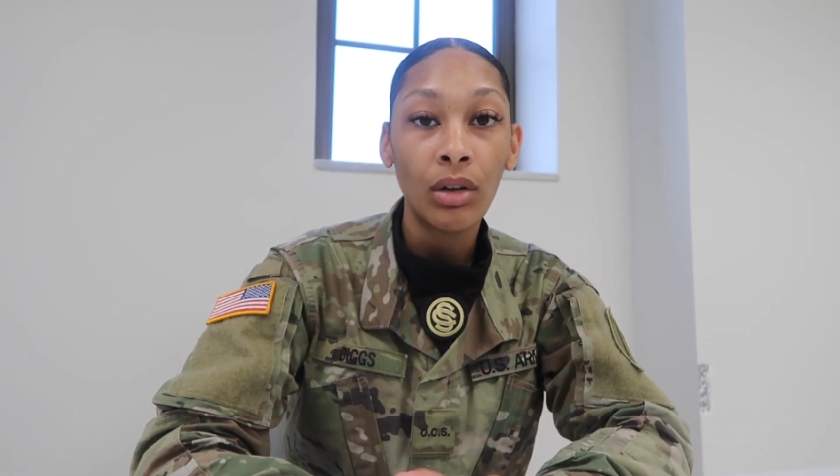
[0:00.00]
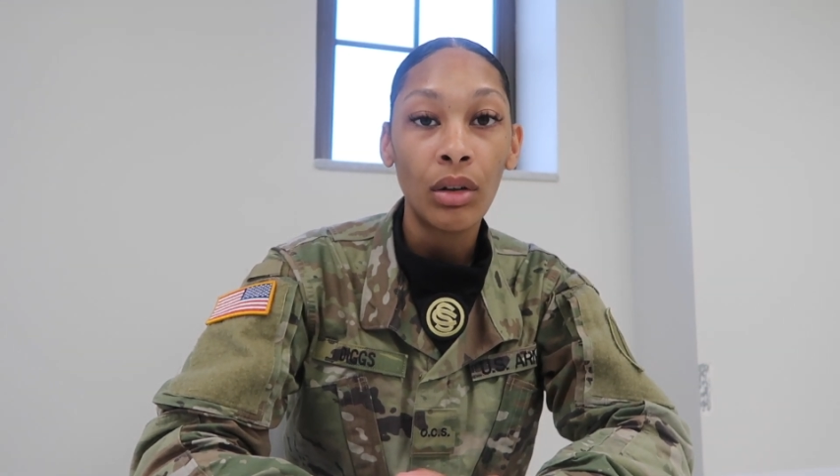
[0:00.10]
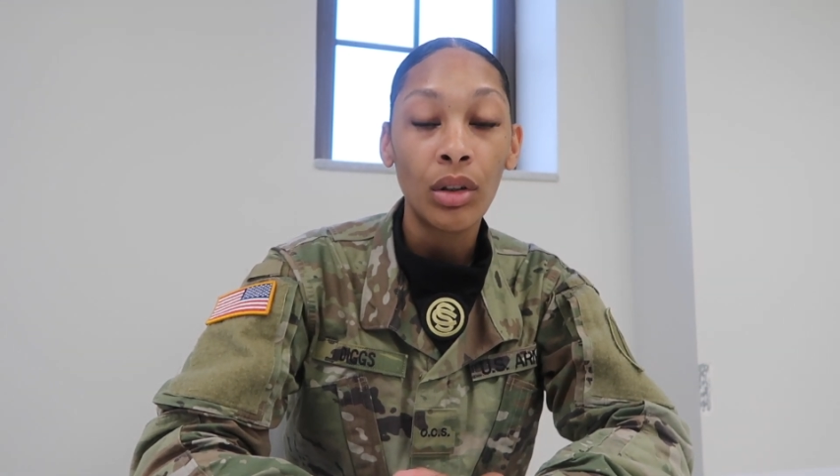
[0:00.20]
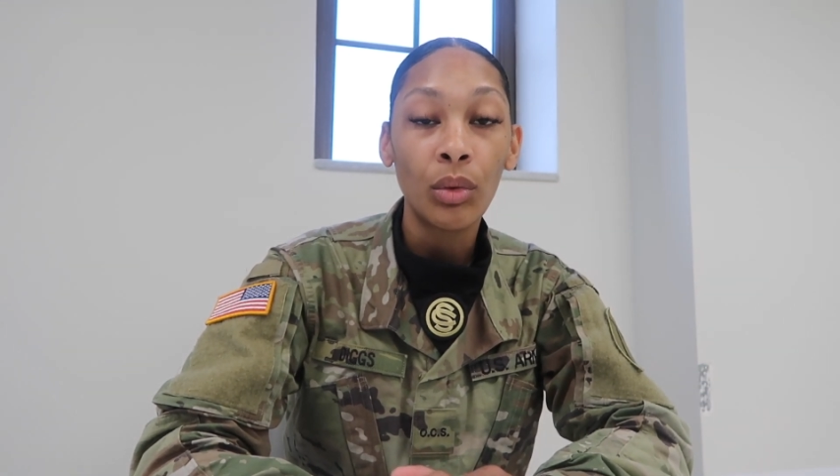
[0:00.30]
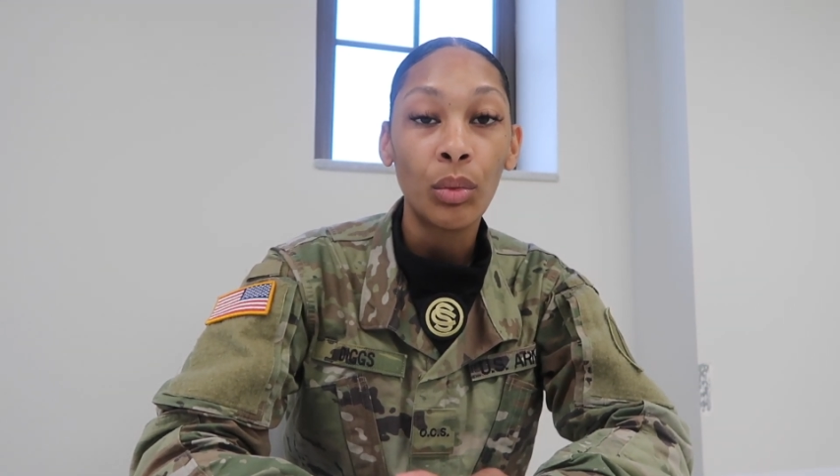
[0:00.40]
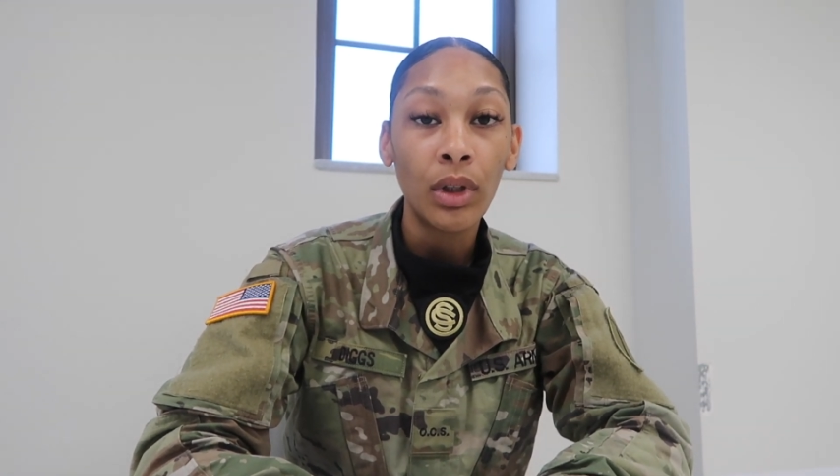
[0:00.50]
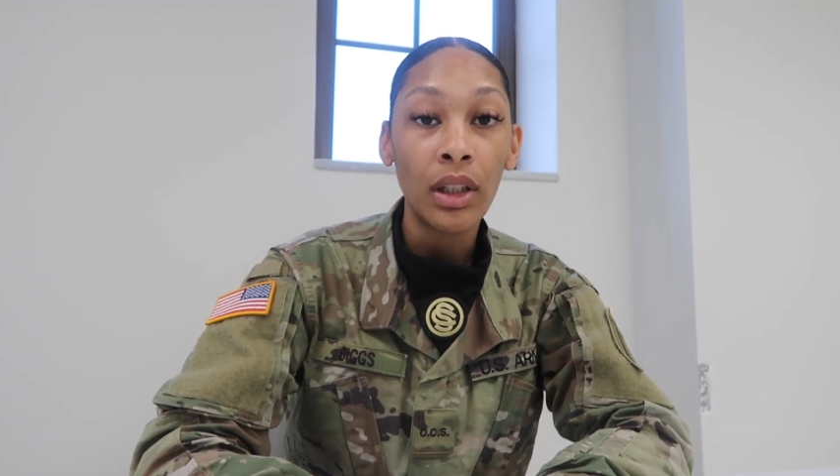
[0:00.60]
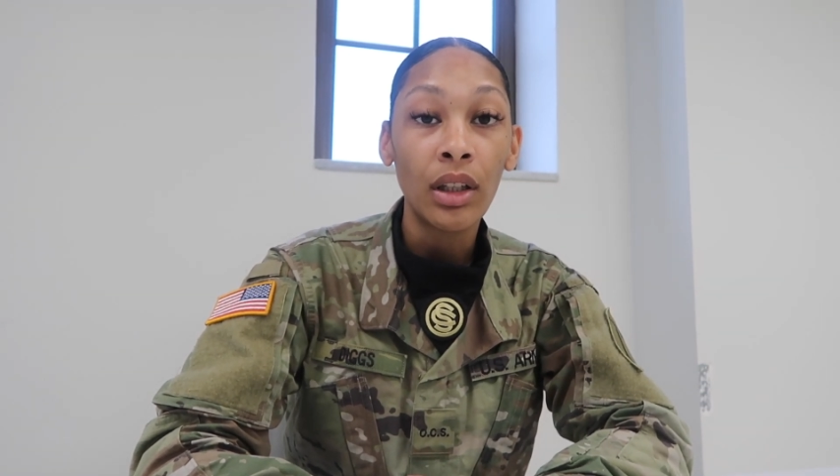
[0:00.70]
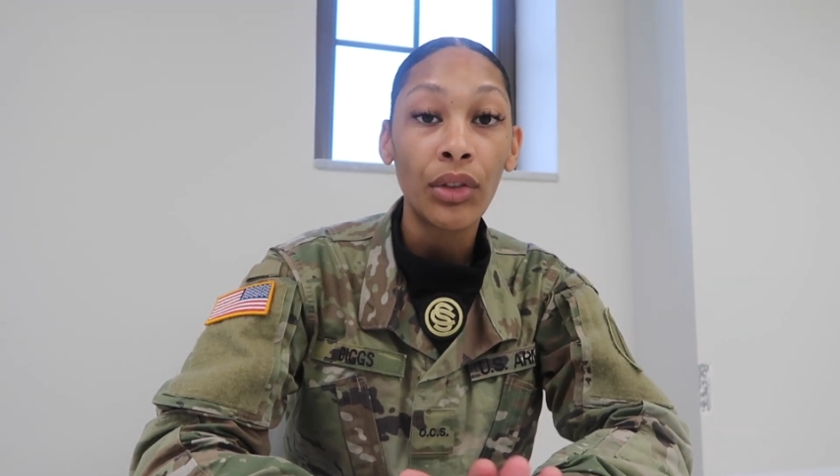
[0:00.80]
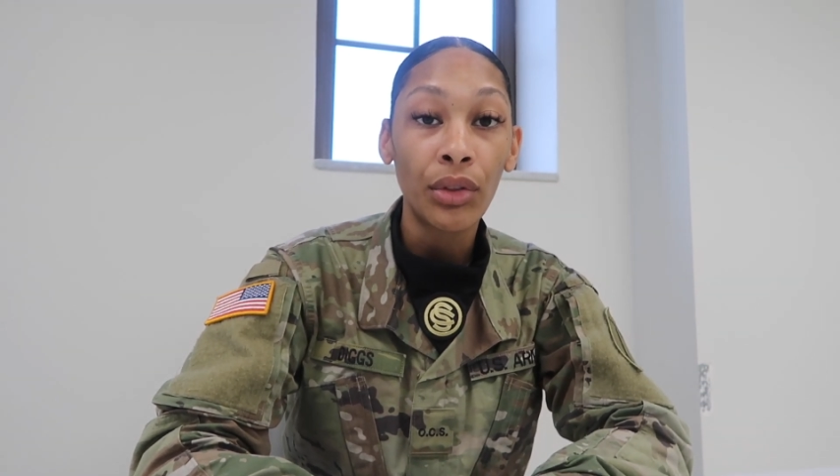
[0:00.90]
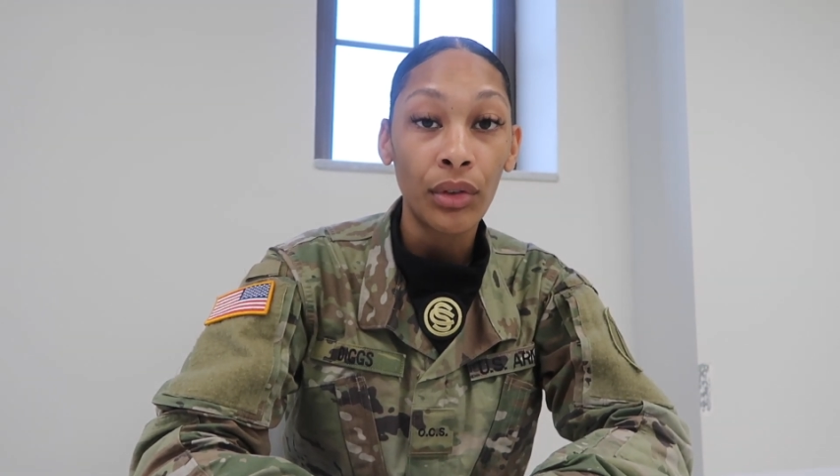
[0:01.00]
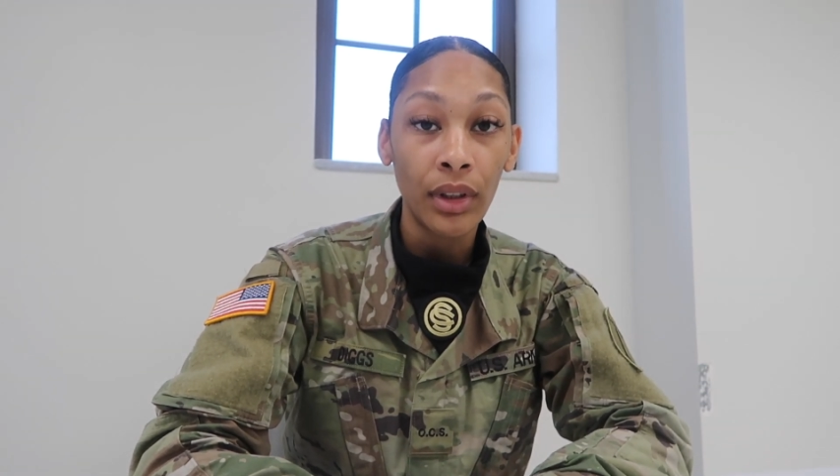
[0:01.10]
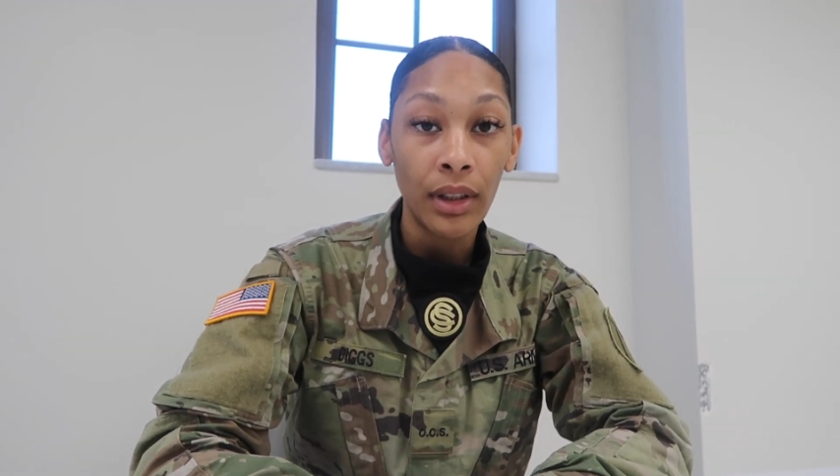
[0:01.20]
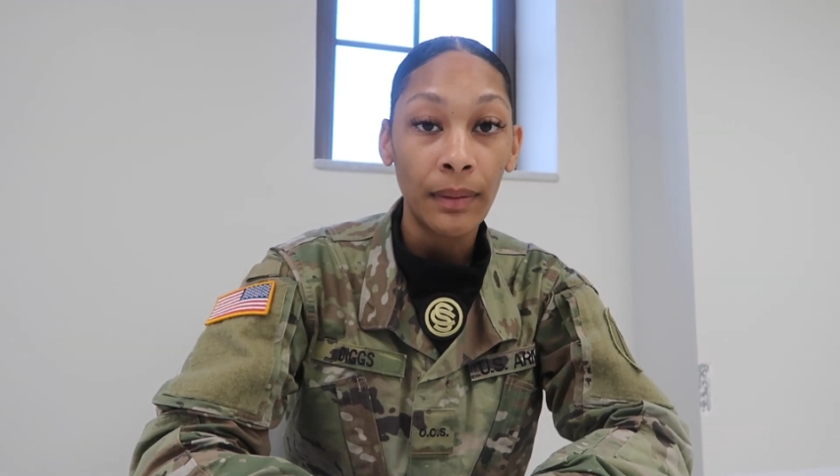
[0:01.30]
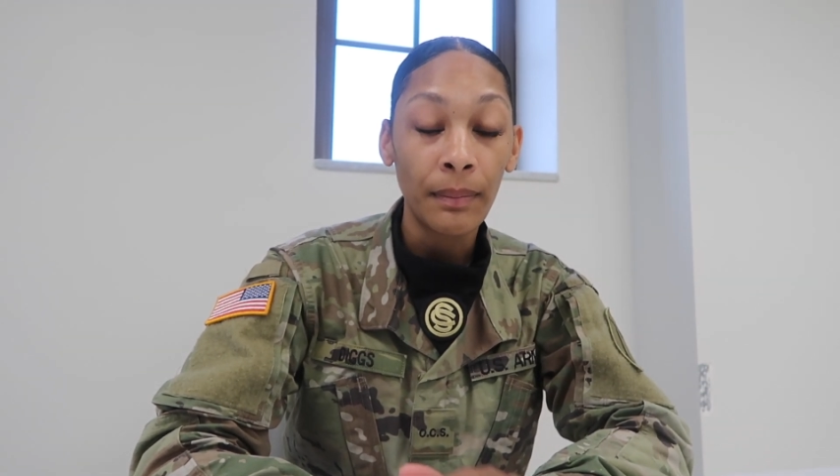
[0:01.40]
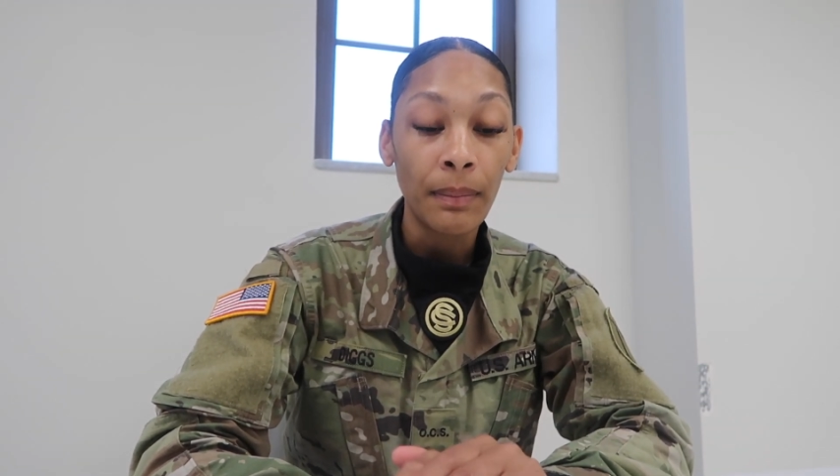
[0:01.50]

on week 3.